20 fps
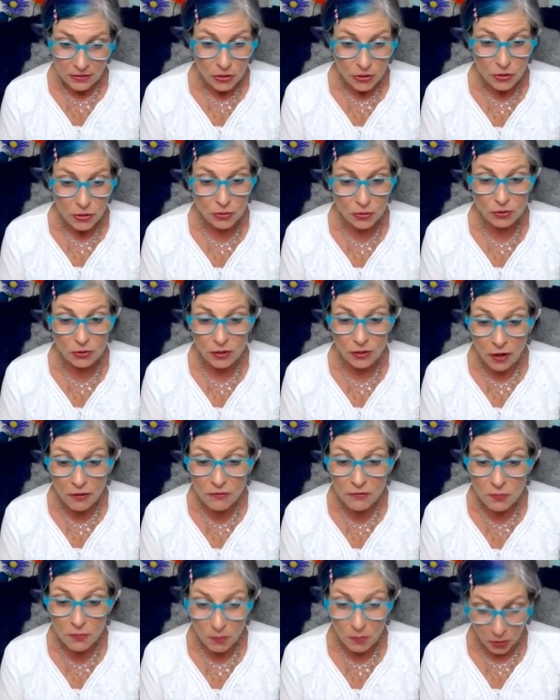Your
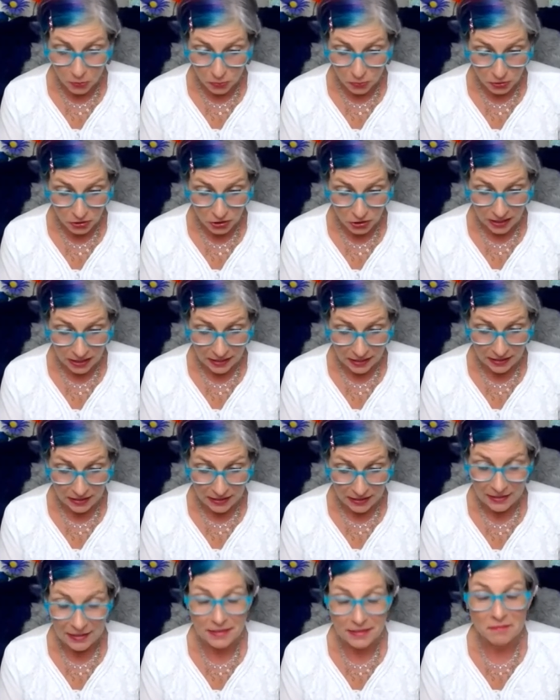love
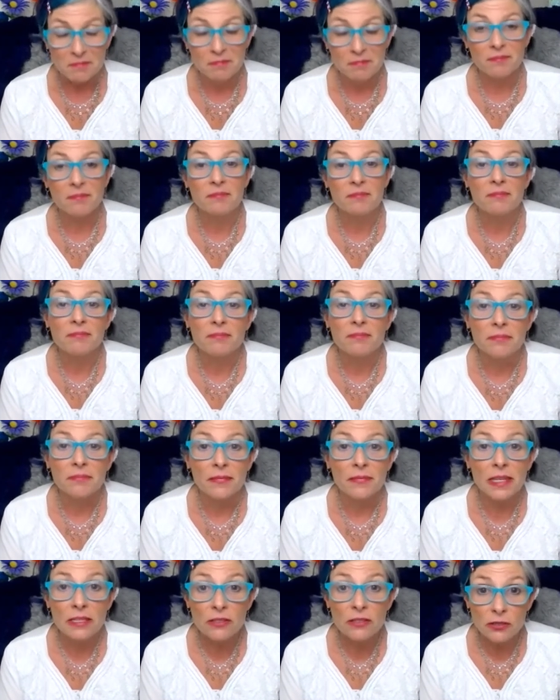potion
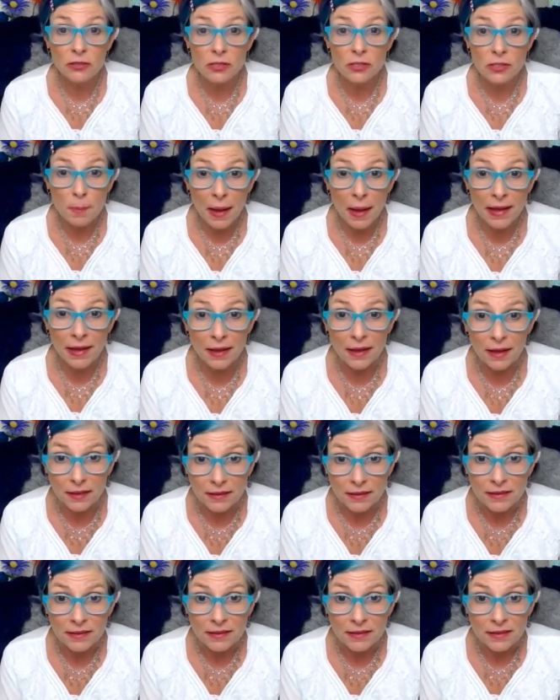is your
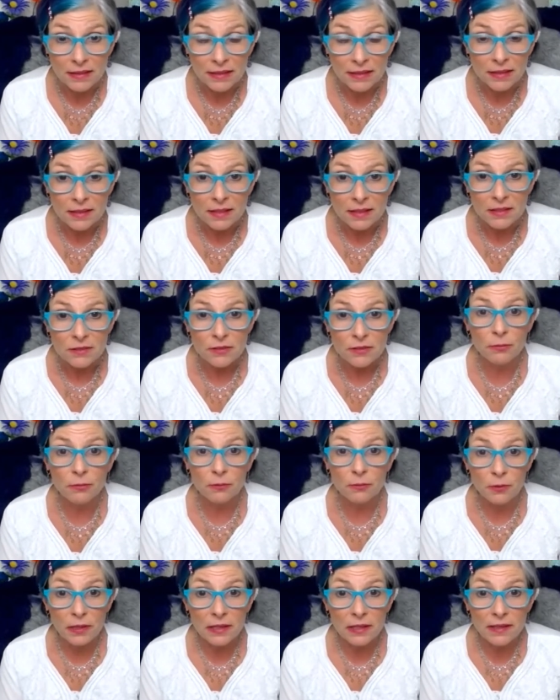smile. So,
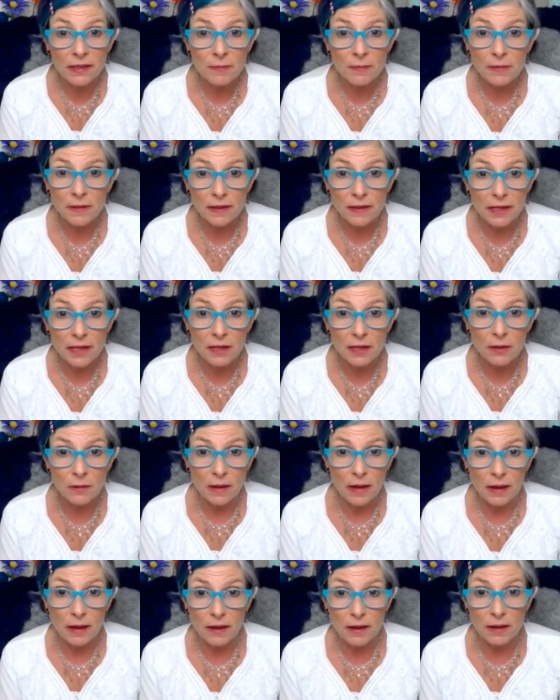really being
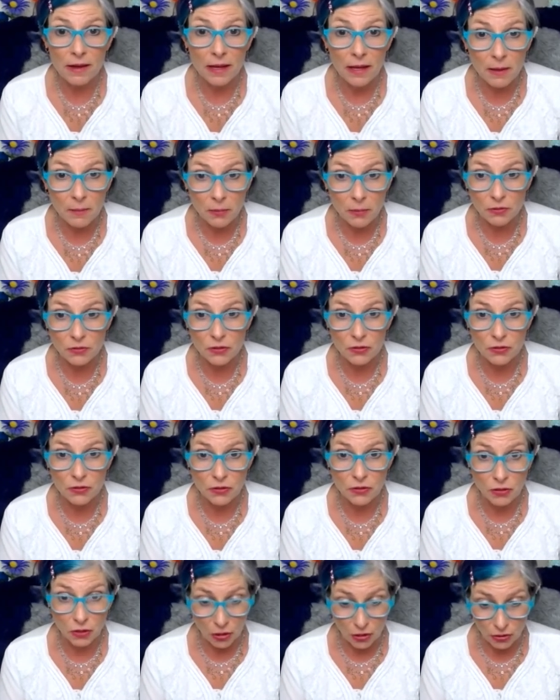able to
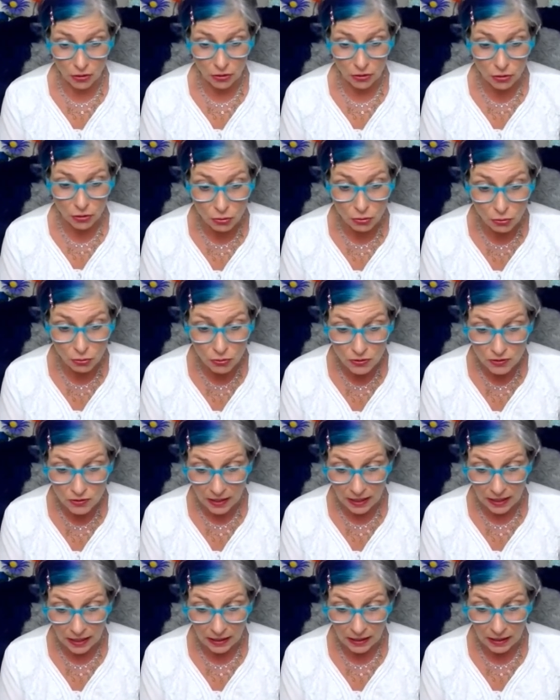start
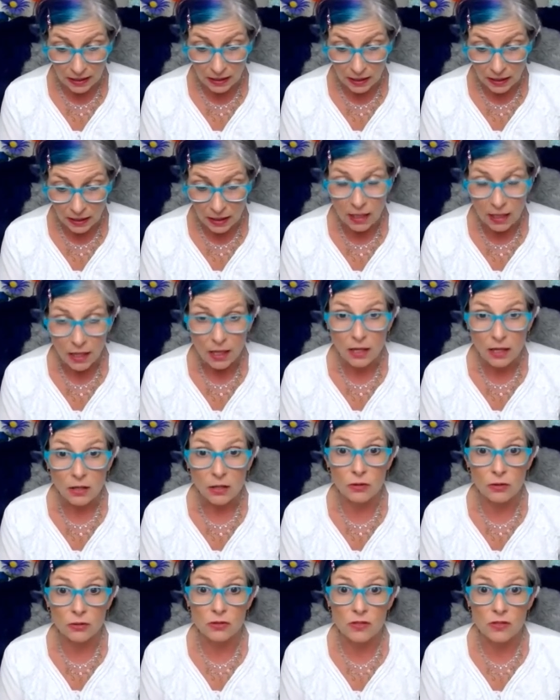using
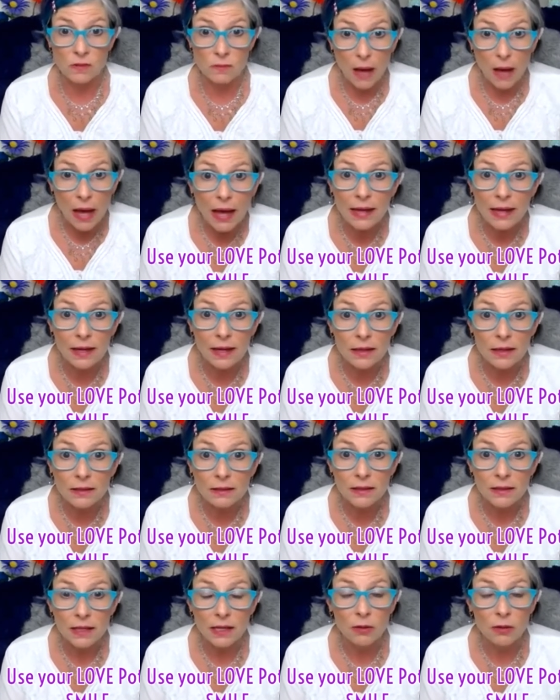your smile.
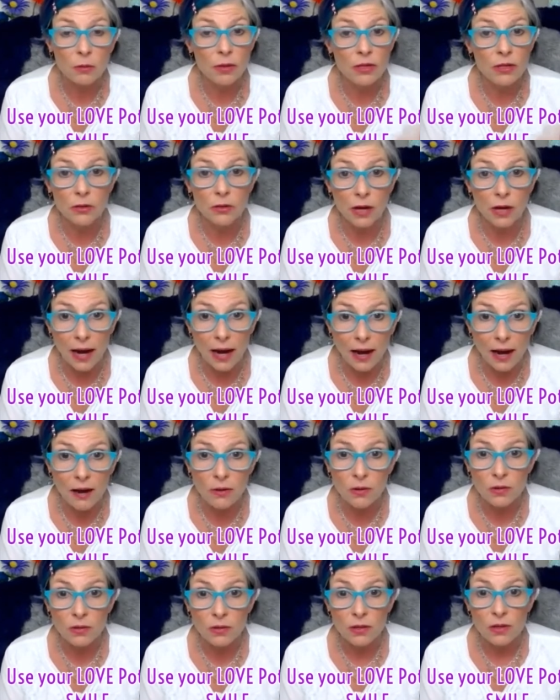Like when you're
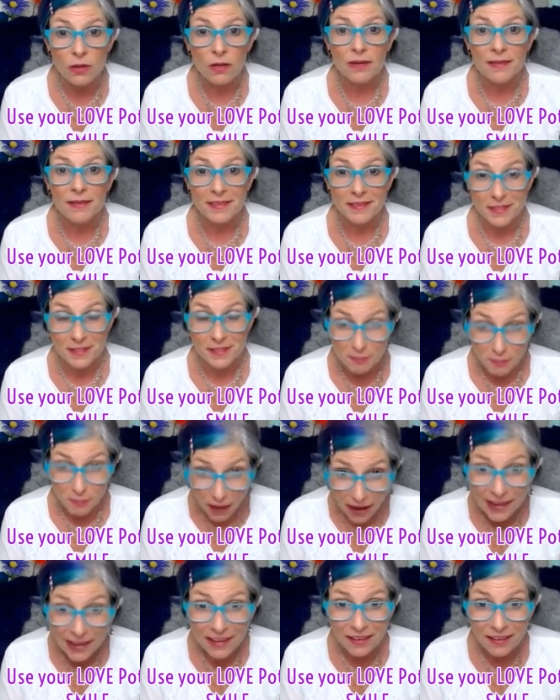out,
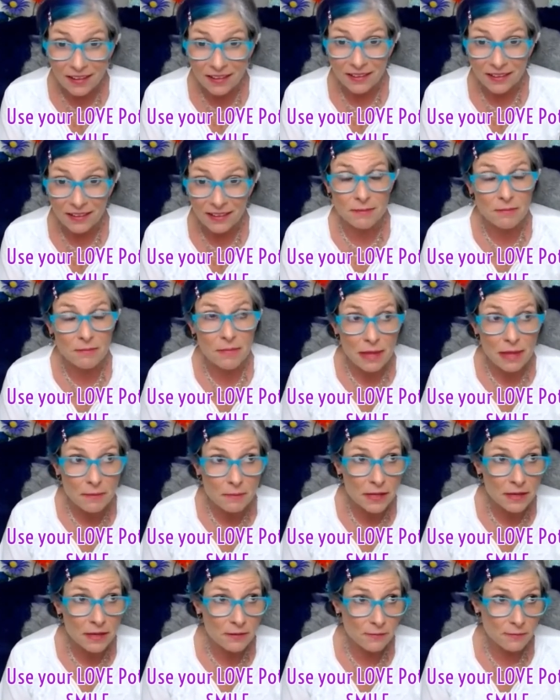smile.
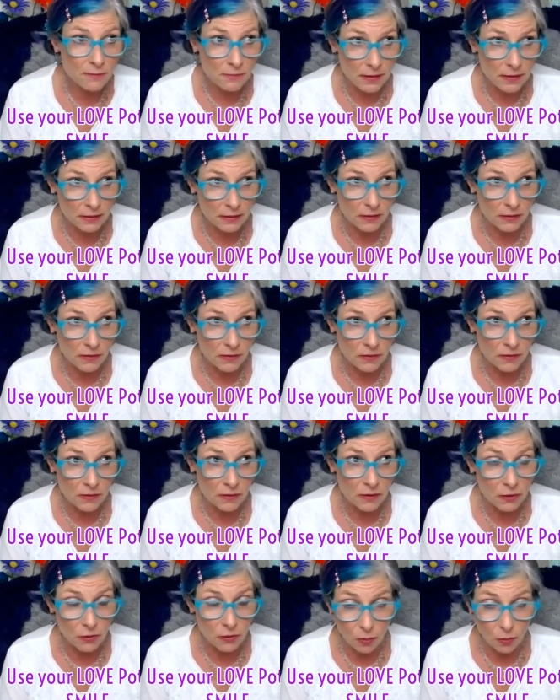Maybe it feels
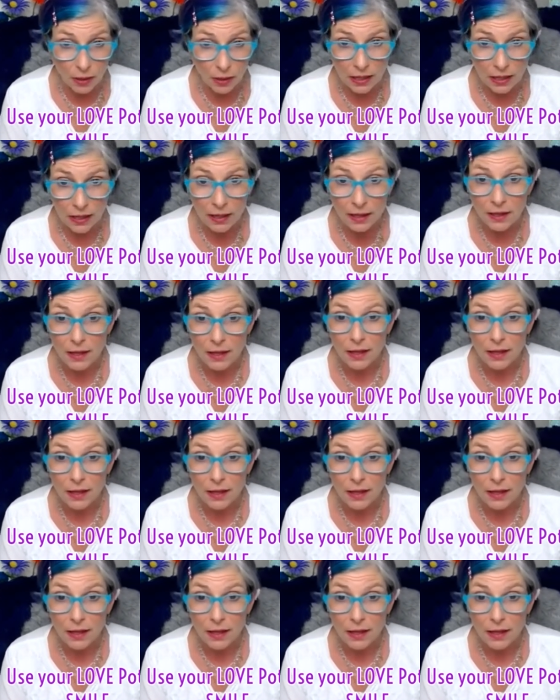annoying.